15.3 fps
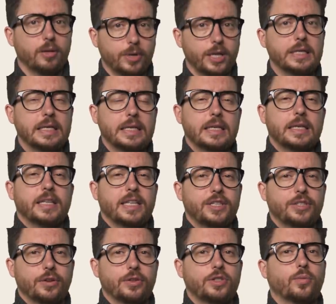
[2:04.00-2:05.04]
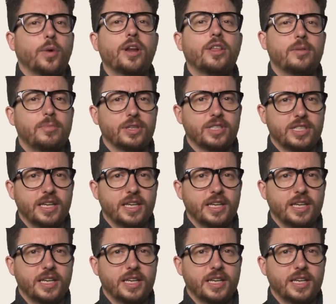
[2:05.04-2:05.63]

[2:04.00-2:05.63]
element that turns run-of-the-mill